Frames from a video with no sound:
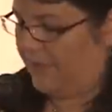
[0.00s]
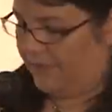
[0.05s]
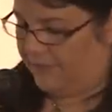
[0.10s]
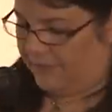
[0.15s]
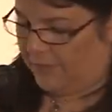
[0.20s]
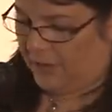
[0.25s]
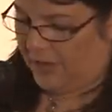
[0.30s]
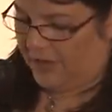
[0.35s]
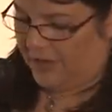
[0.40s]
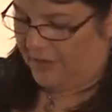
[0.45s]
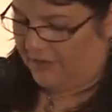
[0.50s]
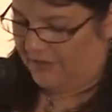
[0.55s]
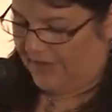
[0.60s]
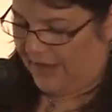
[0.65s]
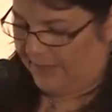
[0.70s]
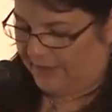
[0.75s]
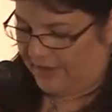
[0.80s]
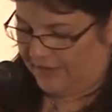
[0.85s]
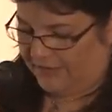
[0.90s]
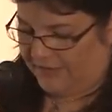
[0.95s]
before
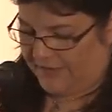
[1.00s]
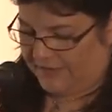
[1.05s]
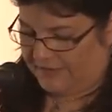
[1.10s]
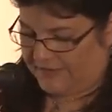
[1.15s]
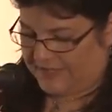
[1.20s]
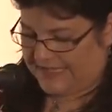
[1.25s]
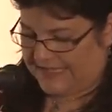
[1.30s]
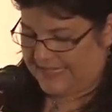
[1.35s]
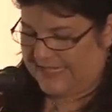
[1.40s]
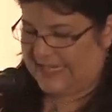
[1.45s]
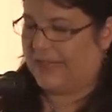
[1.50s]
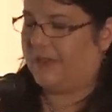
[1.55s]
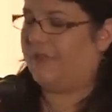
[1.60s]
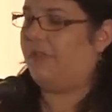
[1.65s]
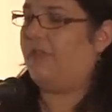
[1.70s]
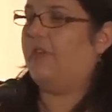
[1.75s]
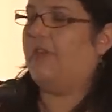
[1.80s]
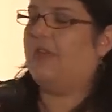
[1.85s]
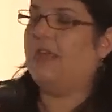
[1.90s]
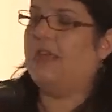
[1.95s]
November
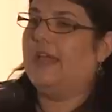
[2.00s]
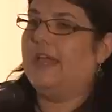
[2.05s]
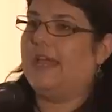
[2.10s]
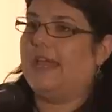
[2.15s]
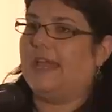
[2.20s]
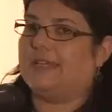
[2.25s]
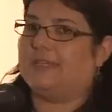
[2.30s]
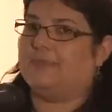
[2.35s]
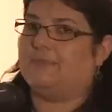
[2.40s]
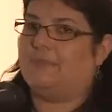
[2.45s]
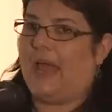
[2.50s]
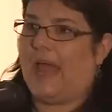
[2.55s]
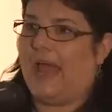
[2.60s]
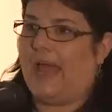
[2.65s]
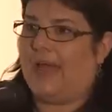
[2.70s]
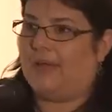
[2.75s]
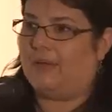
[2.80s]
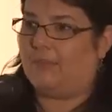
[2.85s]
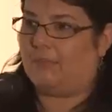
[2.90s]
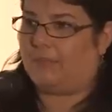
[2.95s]
15th. His
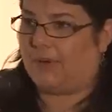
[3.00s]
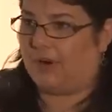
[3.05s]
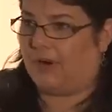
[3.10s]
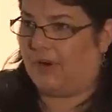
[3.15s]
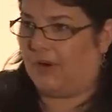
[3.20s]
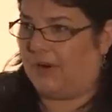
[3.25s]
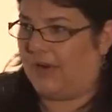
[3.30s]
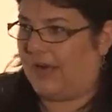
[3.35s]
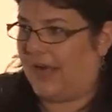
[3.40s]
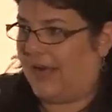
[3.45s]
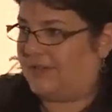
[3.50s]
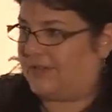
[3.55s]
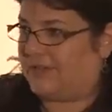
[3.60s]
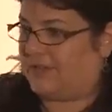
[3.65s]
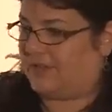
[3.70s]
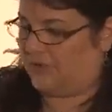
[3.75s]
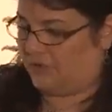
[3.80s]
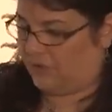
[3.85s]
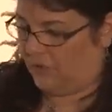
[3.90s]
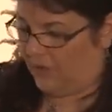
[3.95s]
men burn and
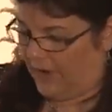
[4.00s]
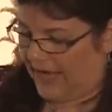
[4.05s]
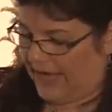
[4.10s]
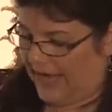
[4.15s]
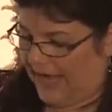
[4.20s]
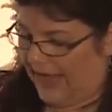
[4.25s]
destroy